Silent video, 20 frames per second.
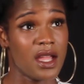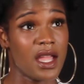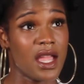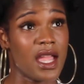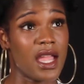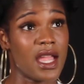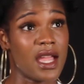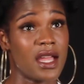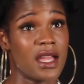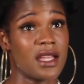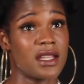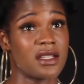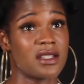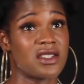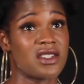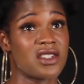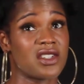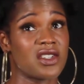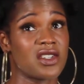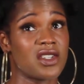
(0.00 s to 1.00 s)

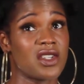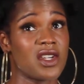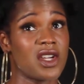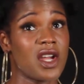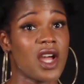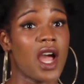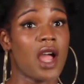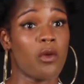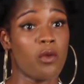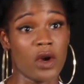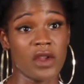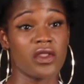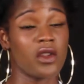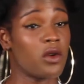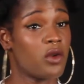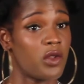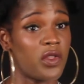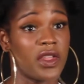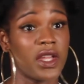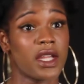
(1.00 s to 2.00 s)
and I won the
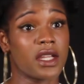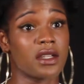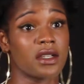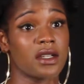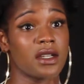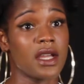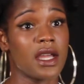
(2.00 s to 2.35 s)
whole thing.